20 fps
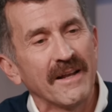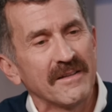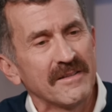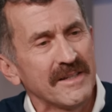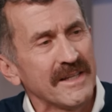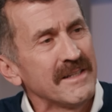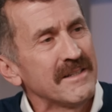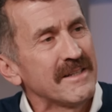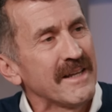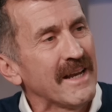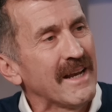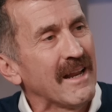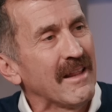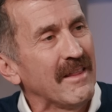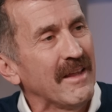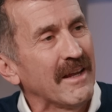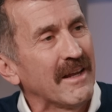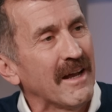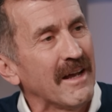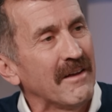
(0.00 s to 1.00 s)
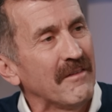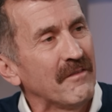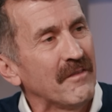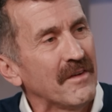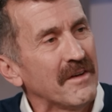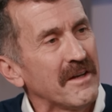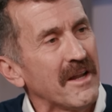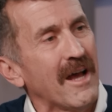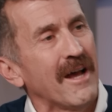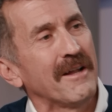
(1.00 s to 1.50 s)
Since then, I think
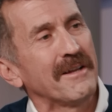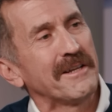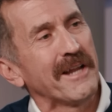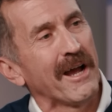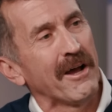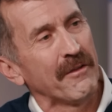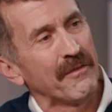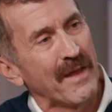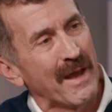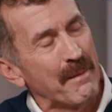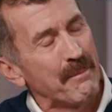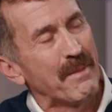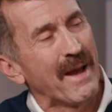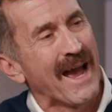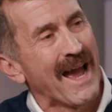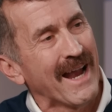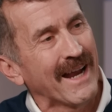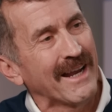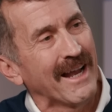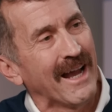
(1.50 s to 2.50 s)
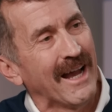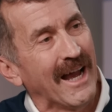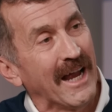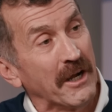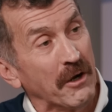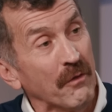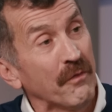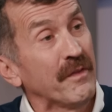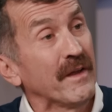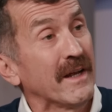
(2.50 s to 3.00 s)
I've dialed that back.
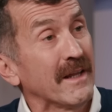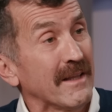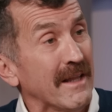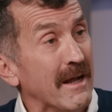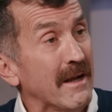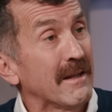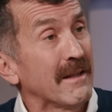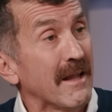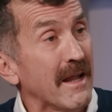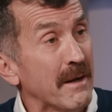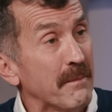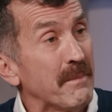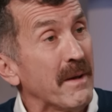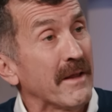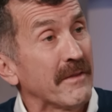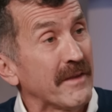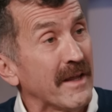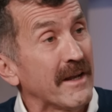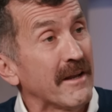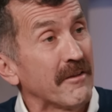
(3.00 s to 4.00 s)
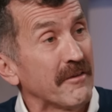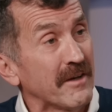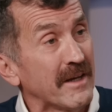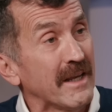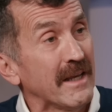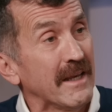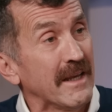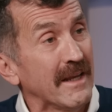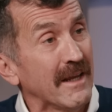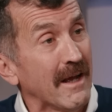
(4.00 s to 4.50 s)
I don't think a lot about that other
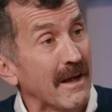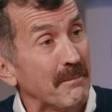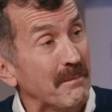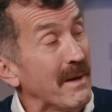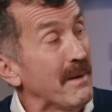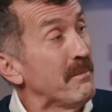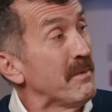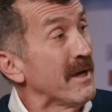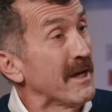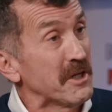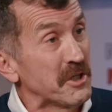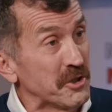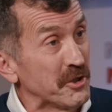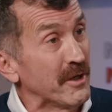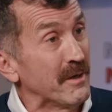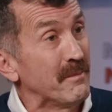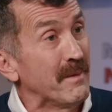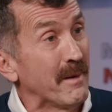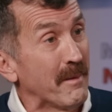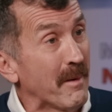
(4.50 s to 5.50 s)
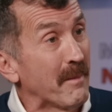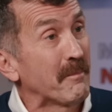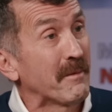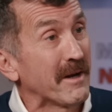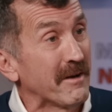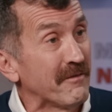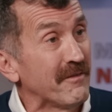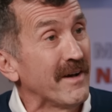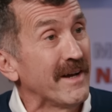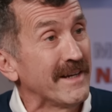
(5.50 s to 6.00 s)
kidney. Maybe I should. Maybe I'm
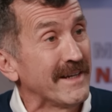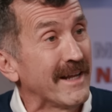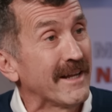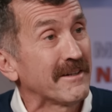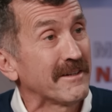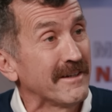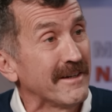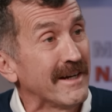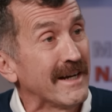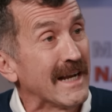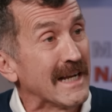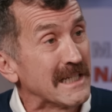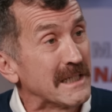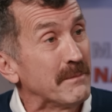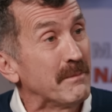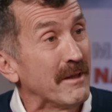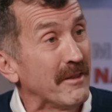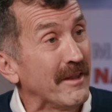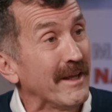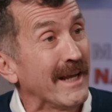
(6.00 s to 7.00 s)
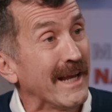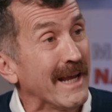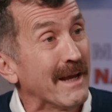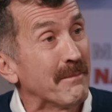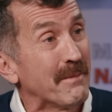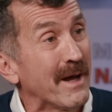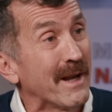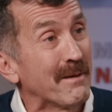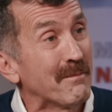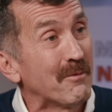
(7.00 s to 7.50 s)
going to find out tonight. I should be
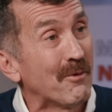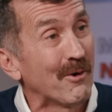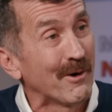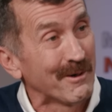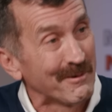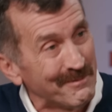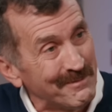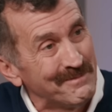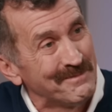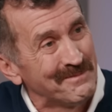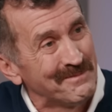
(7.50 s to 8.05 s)
thinking about it more.